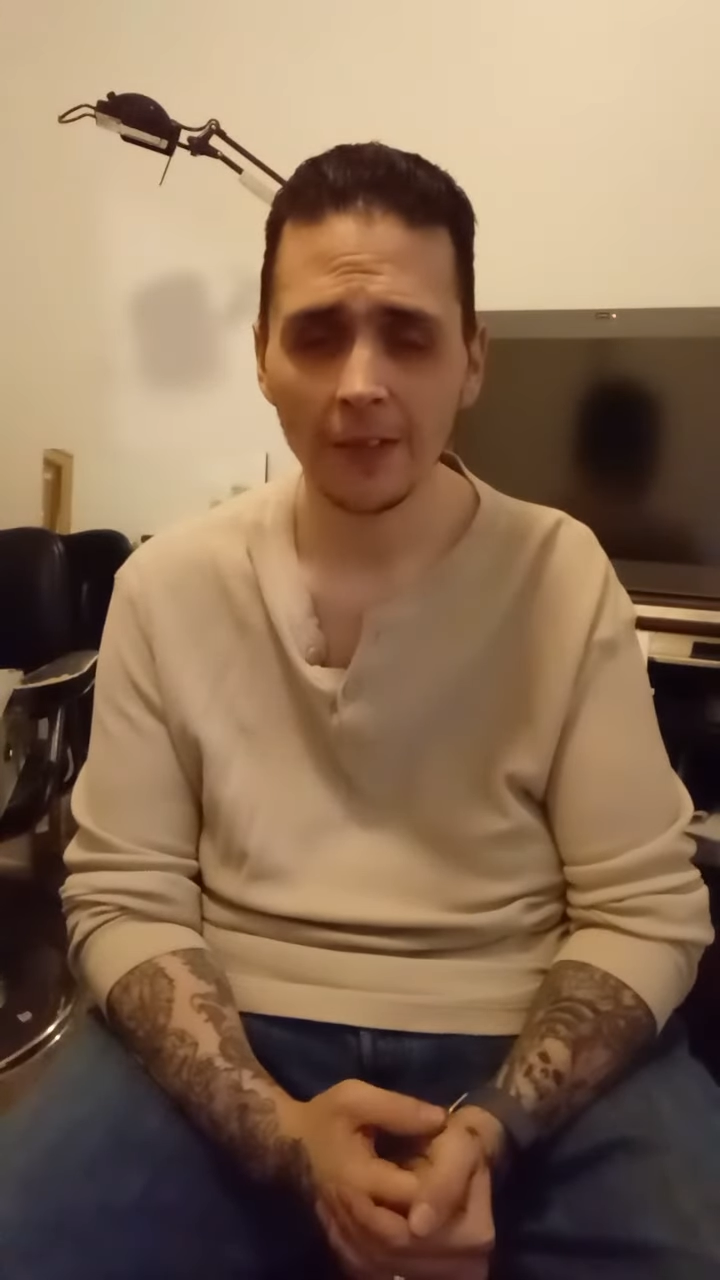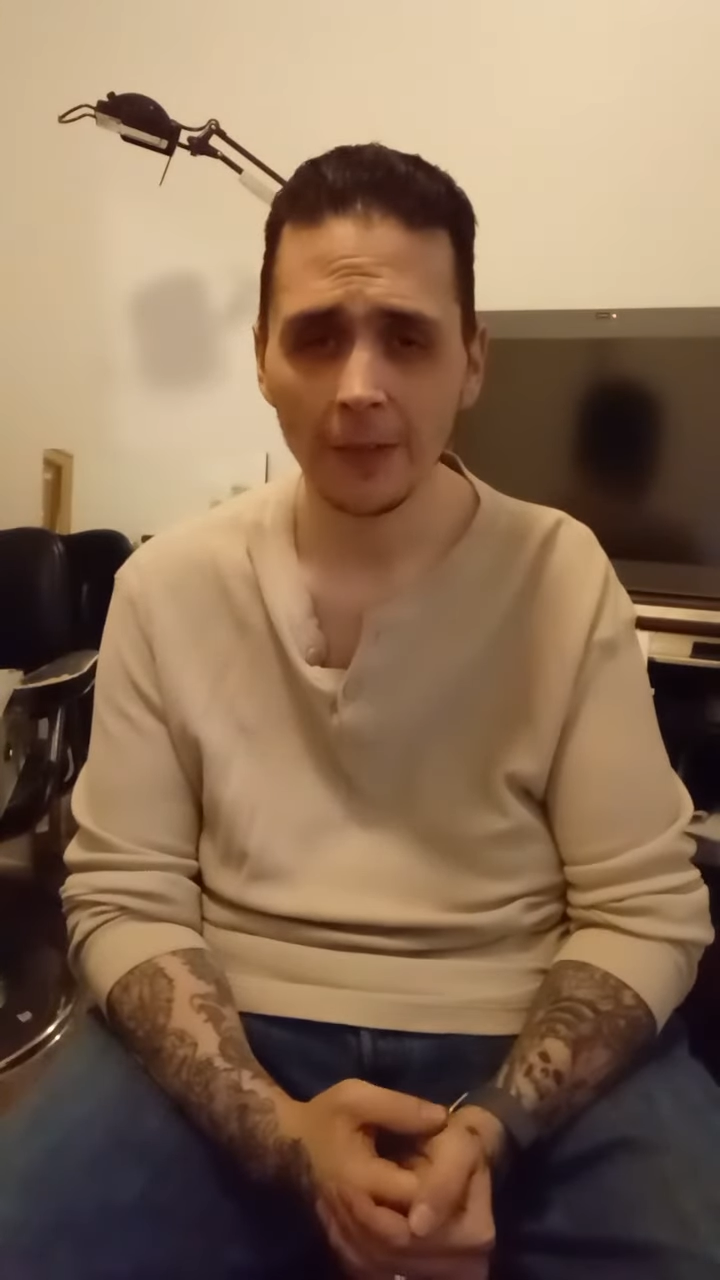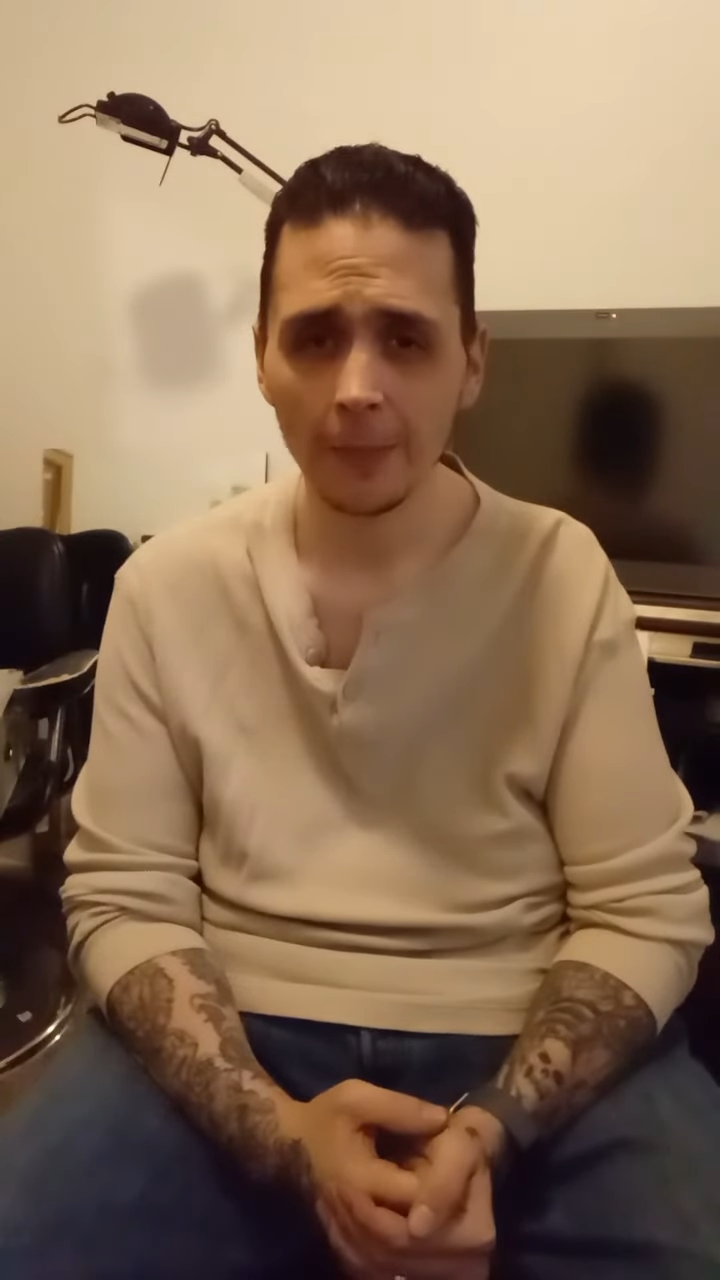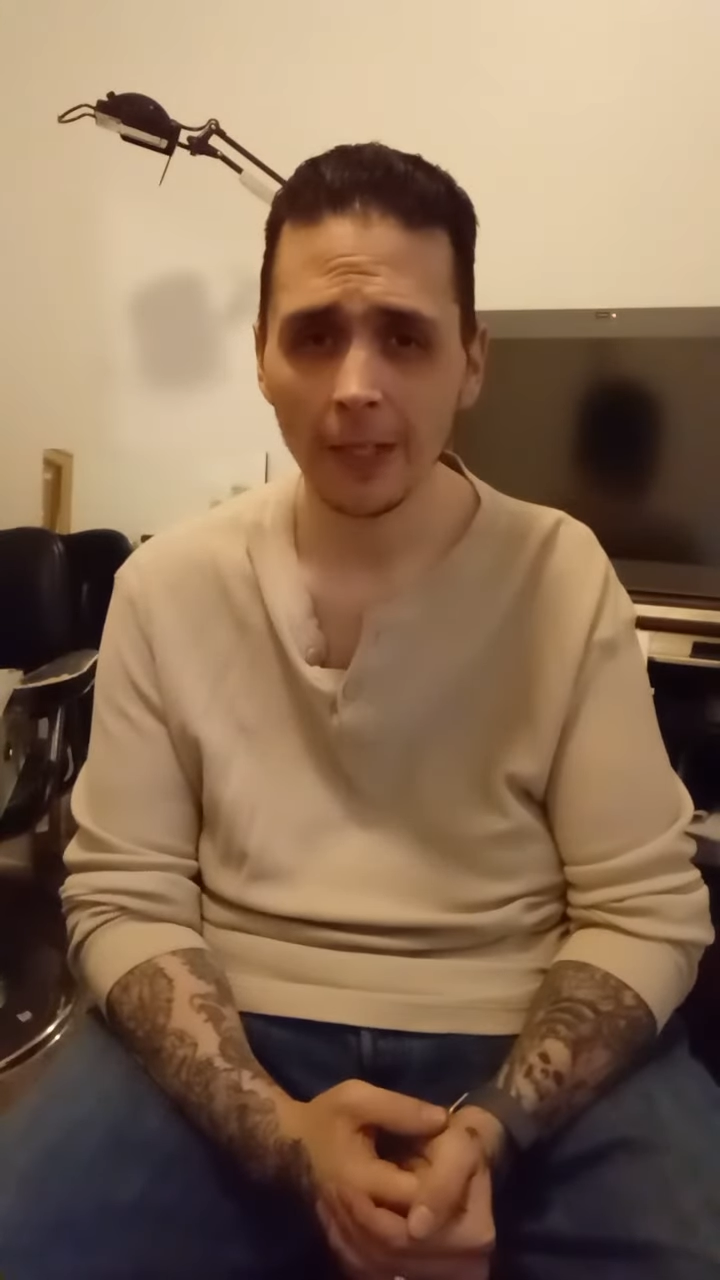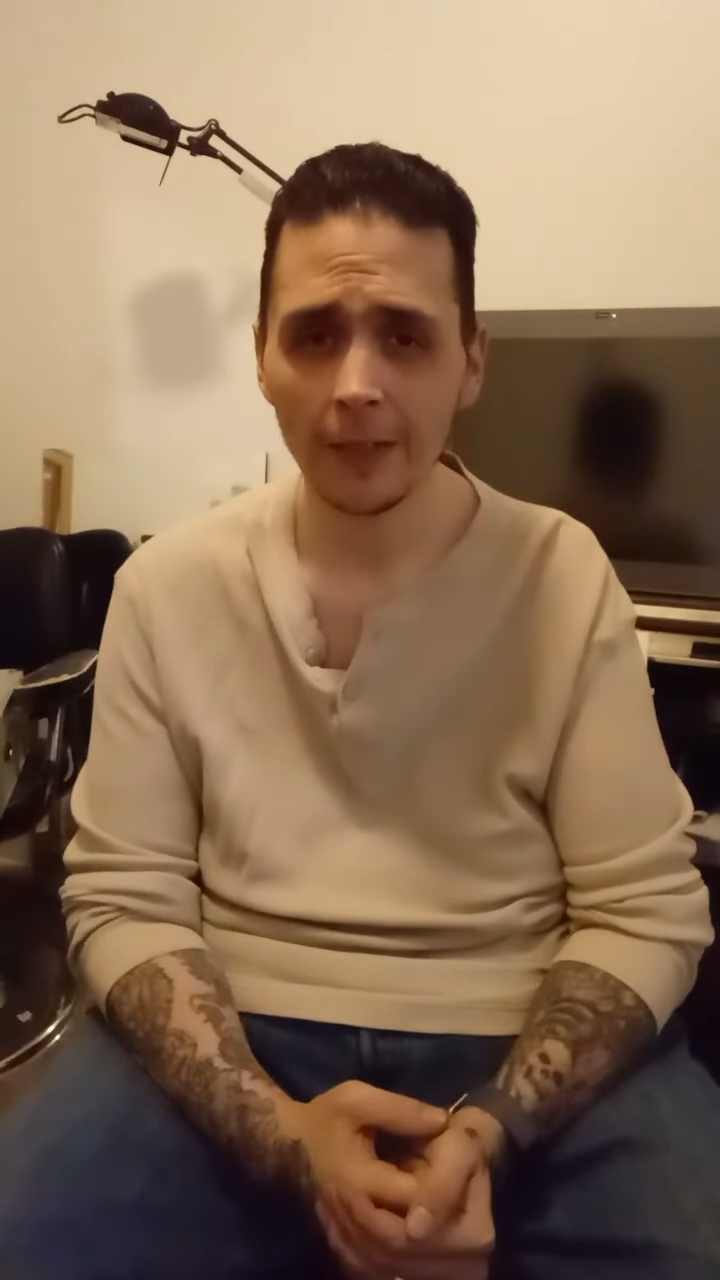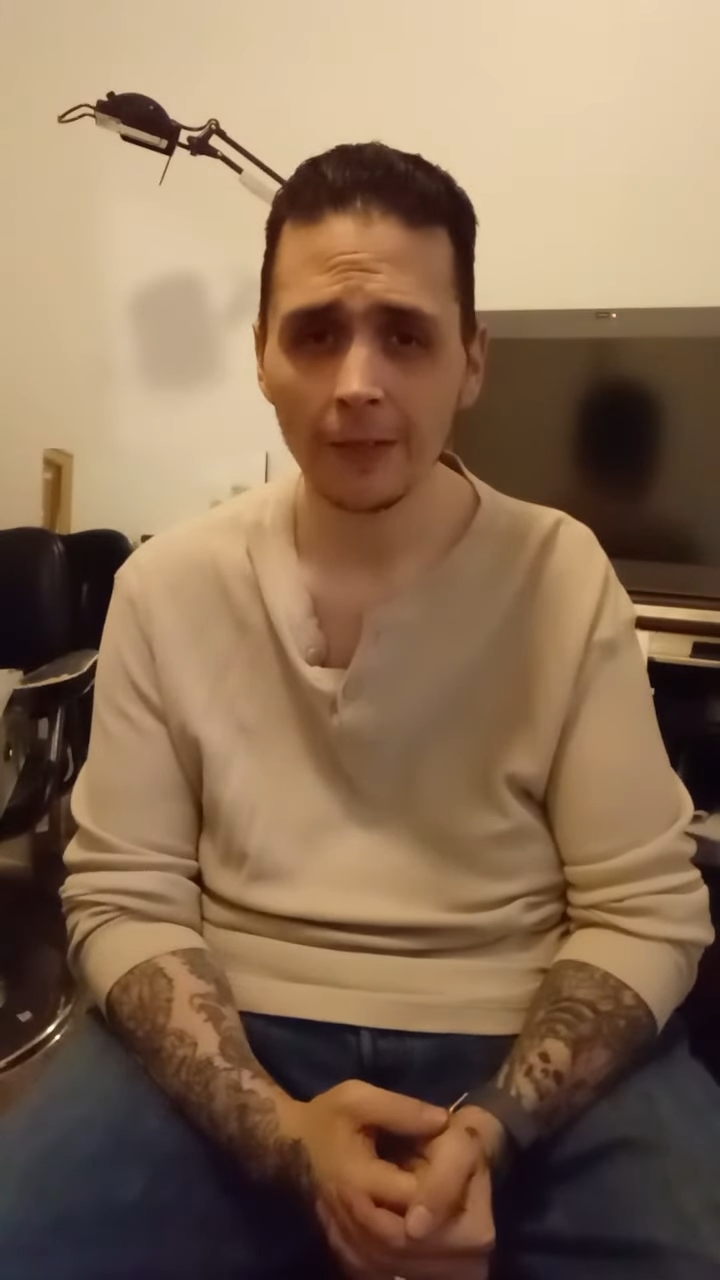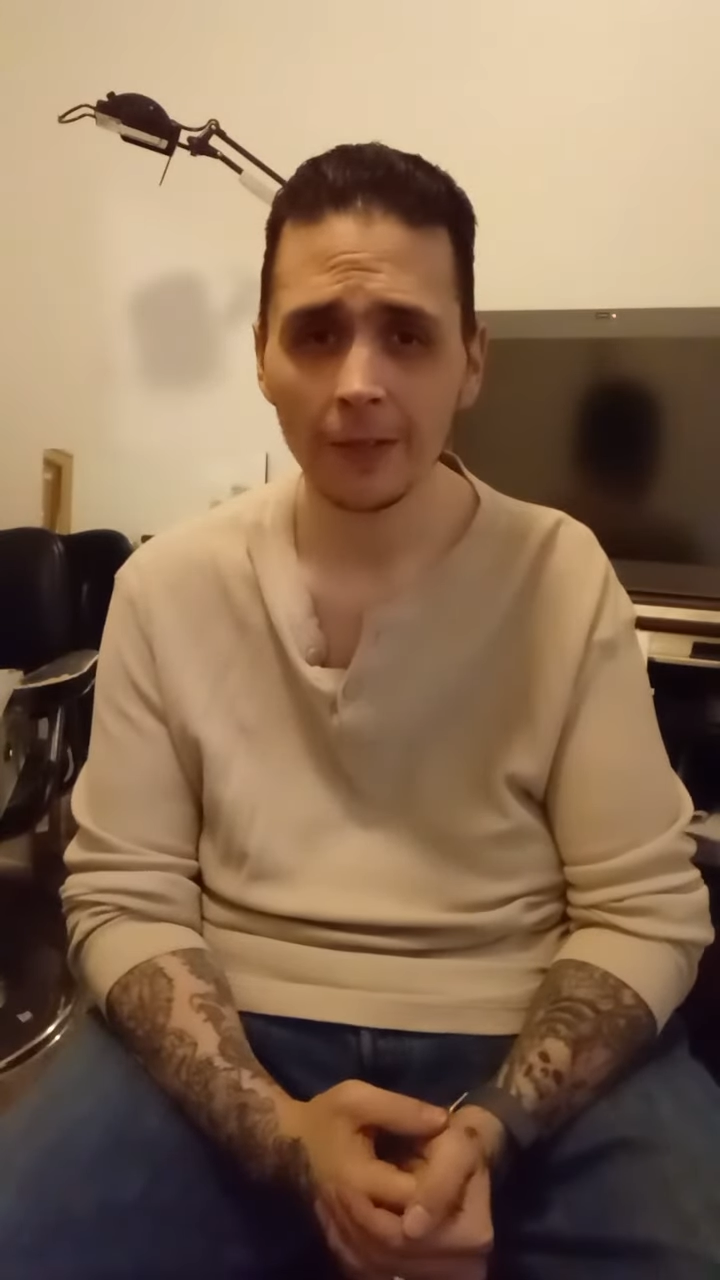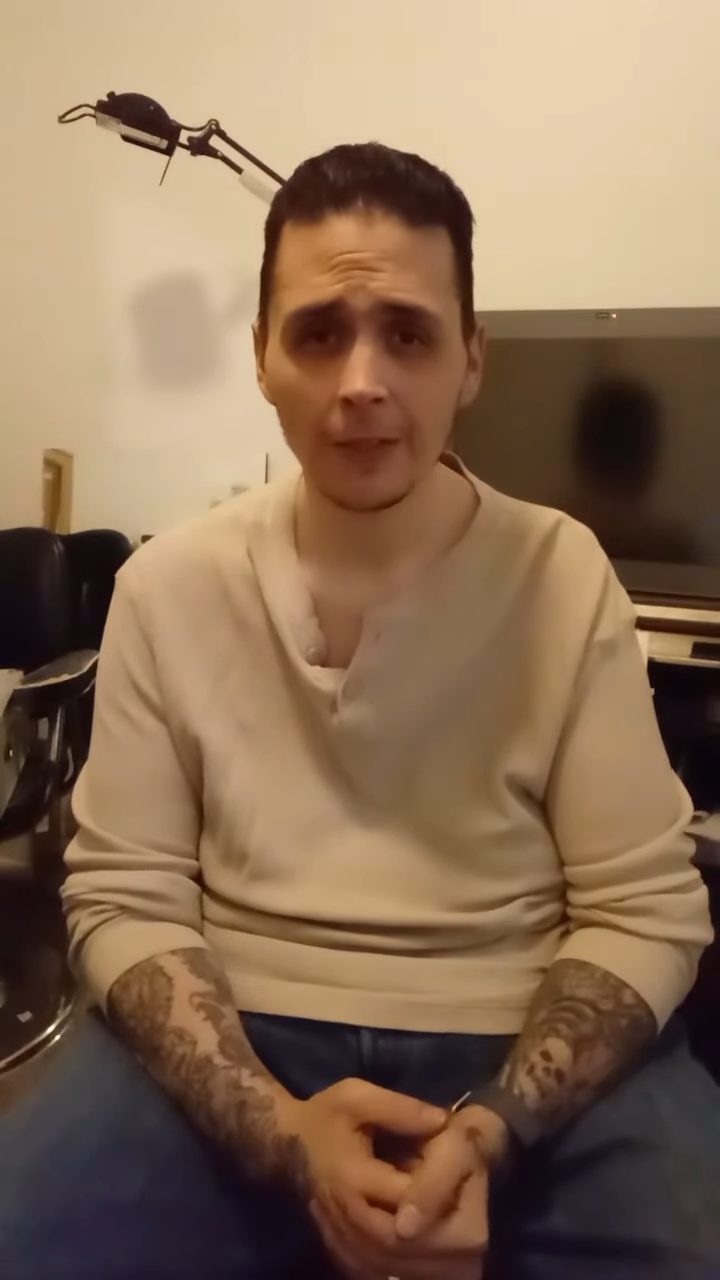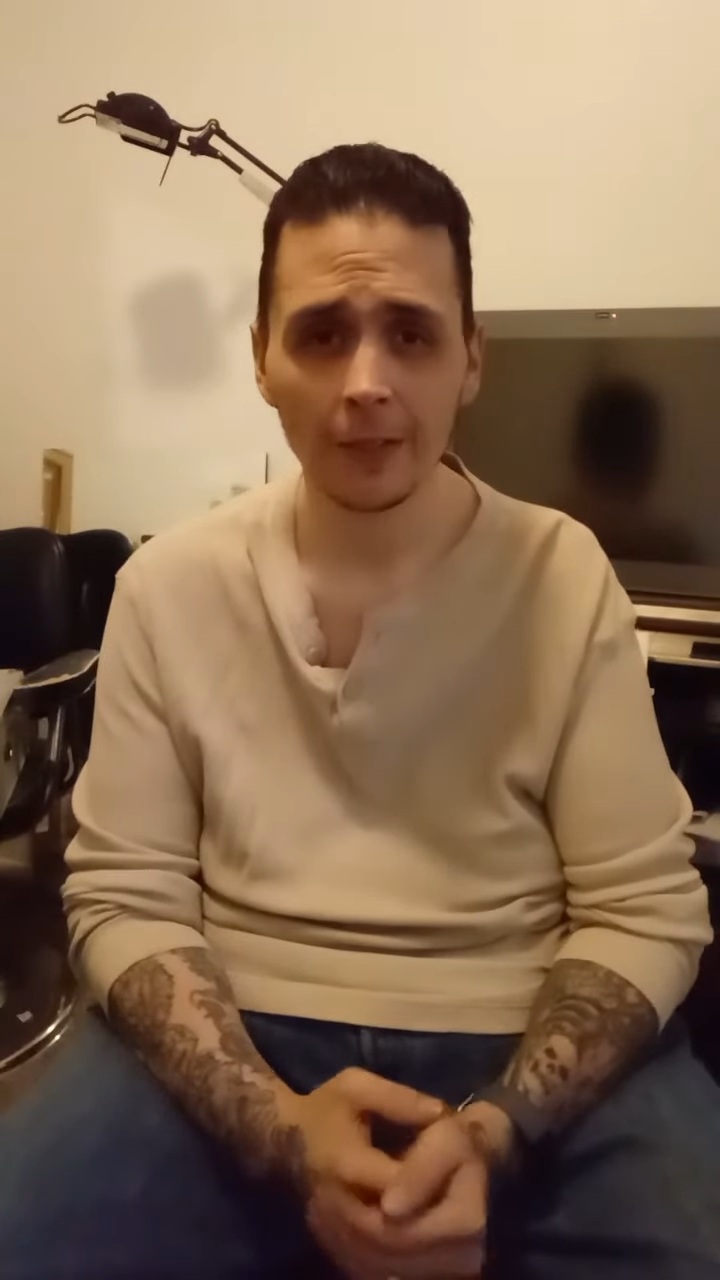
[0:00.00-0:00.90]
thumbnails